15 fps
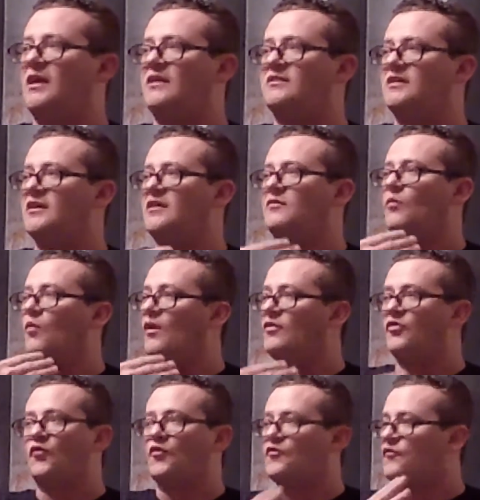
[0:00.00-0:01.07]
and did
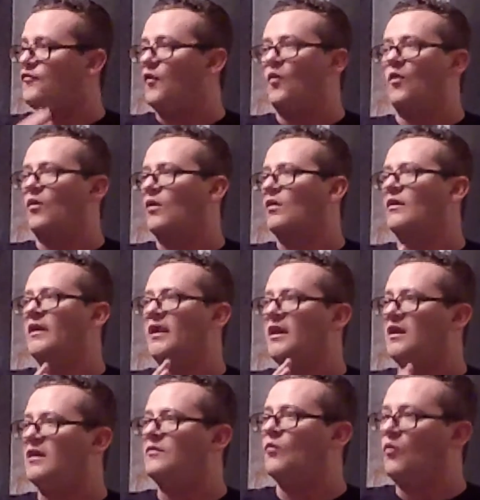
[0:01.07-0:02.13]
1 through 4
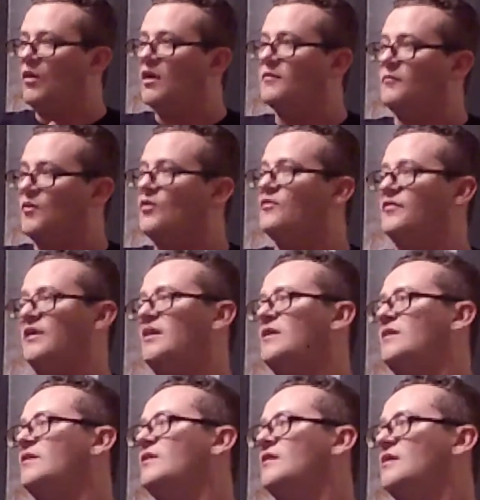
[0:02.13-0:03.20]
in one movie.
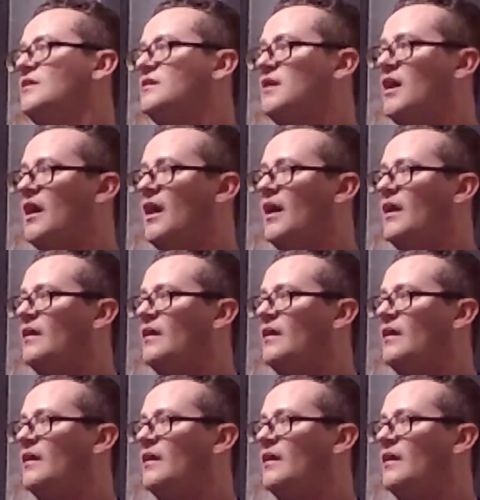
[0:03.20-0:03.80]
Yeah.